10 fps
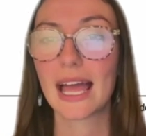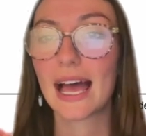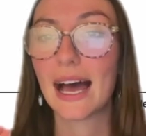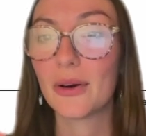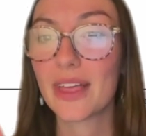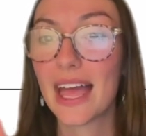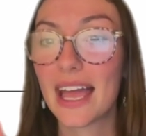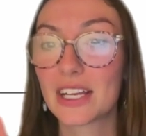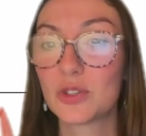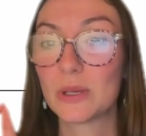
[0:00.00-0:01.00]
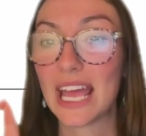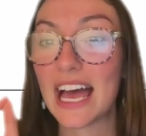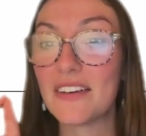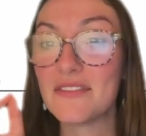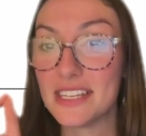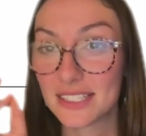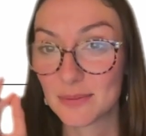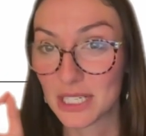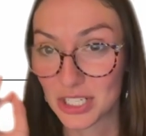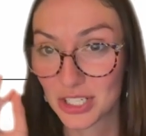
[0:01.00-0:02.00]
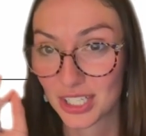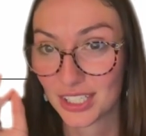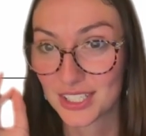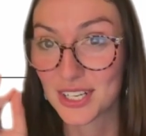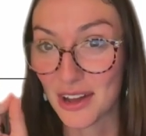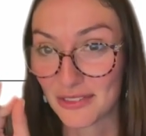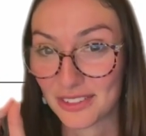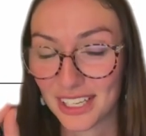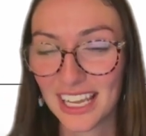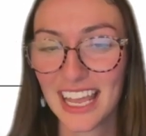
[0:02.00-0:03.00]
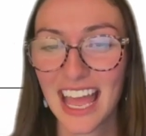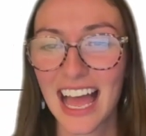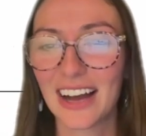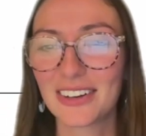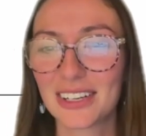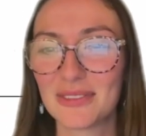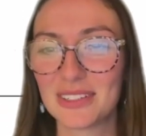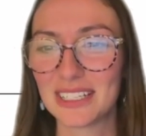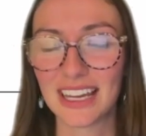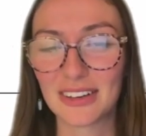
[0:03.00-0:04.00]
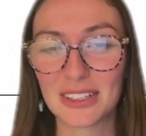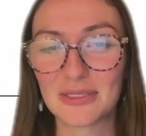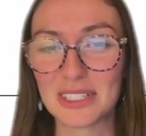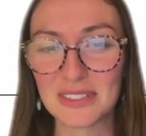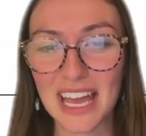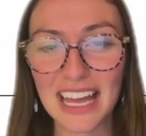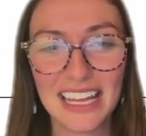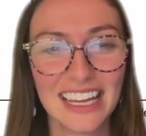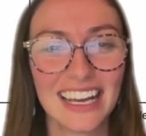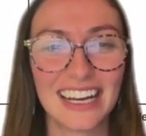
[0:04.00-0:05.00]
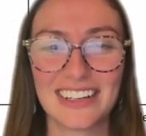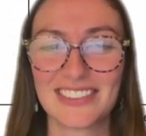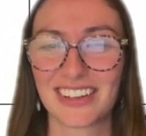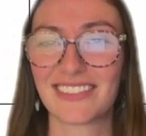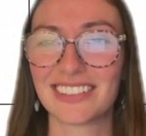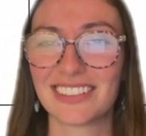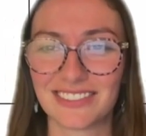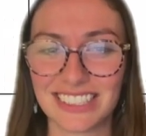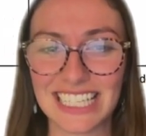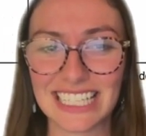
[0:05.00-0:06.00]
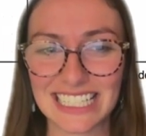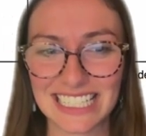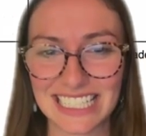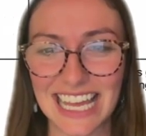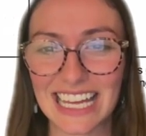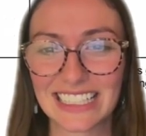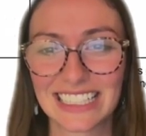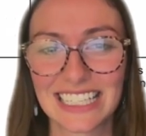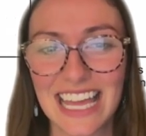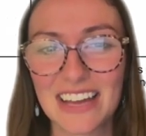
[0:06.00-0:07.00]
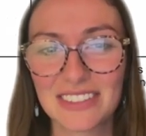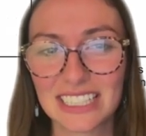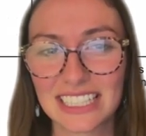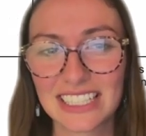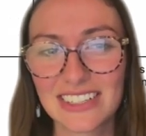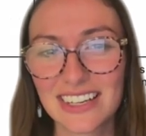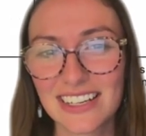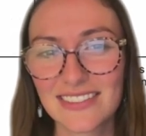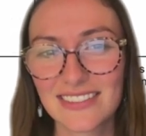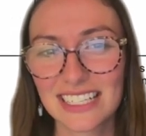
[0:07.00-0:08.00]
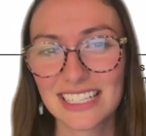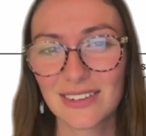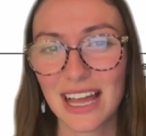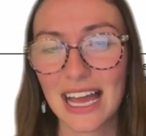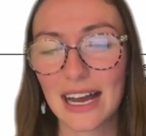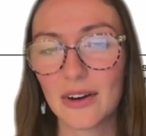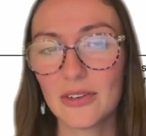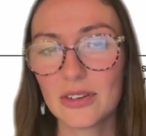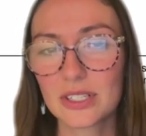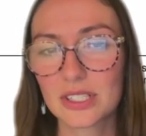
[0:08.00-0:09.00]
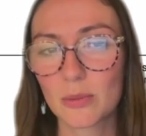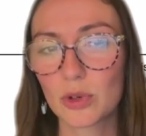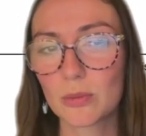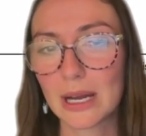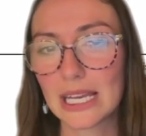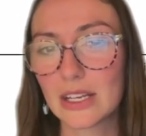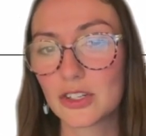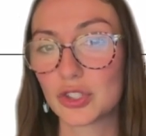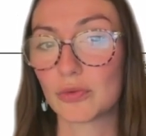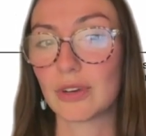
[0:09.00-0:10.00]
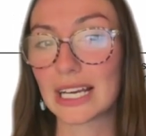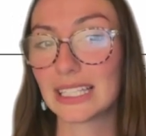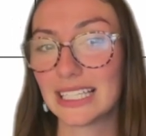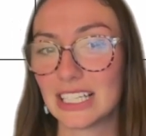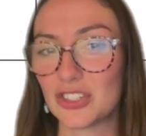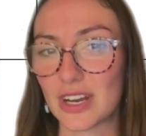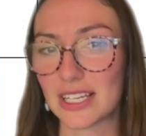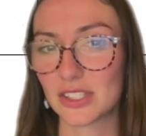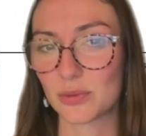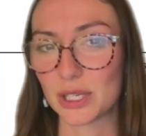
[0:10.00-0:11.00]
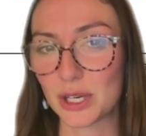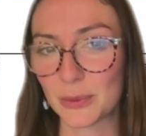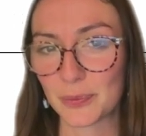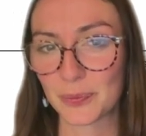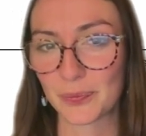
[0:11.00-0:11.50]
how the heck do we have this much stuff? How can we do that? So I really related to that. Evelyn, can you go ahead and read how someone might directly address the reader?